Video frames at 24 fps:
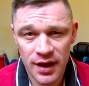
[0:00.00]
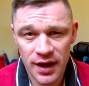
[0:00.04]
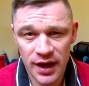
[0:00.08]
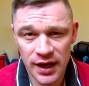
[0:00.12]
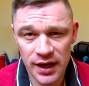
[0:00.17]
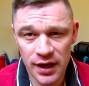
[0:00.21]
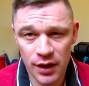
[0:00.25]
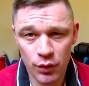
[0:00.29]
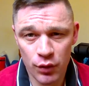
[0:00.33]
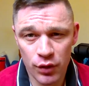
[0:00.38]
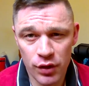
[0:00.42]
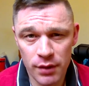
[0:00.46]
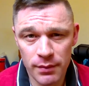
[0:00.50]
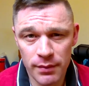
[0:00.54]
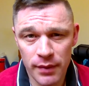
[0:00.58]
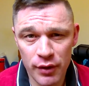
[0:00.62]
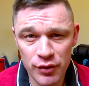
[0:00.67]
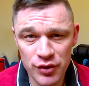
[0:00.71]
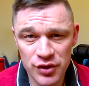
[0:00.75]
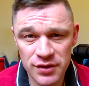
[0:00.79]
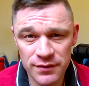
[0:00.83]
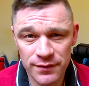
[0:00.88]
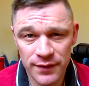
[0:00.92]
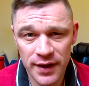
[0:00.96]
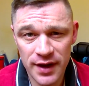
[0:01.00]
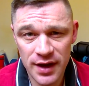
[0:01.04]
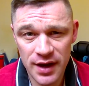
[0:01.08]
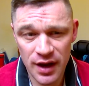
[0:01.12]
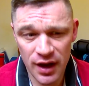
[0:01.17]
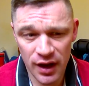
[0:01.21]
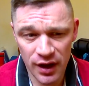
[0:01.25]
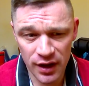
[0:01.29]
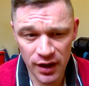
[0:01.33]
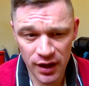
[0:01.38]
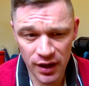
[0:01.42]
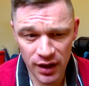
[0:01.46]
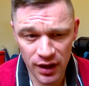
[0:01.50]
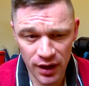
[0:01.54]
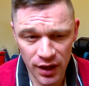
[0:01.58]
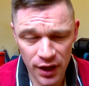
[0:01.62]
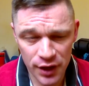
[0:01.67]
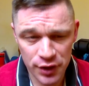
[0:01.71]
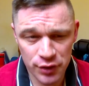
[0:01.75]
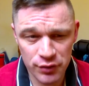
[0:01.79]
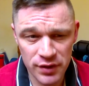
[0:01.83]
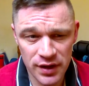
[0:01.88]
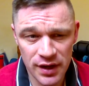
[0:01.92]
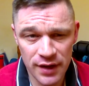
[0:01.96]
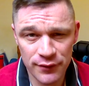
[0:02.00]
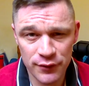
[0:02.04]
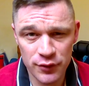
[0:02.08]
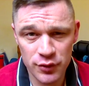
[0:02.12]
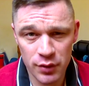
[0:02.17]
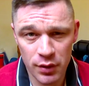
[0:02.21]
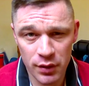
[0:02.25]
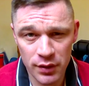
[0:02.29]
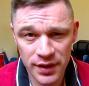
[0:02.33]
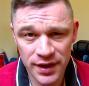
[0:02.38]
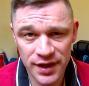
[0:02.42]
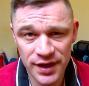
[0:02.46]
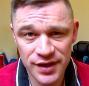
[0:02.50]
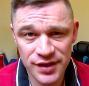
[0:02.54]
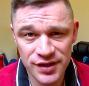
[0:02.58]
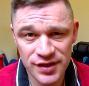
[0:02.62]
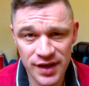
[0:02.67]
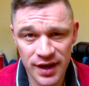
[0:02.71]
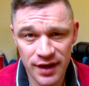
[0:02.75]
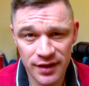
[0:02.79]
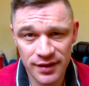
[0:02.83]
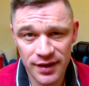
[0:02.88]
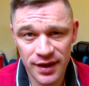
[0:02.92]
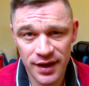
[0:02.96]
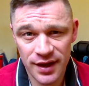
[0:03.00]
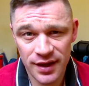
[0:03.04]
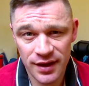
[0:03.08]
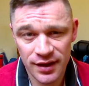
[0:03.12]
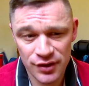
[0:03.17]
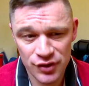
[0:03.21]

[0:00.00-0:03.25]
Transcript: and I want to motivate other 11-year-old kids out there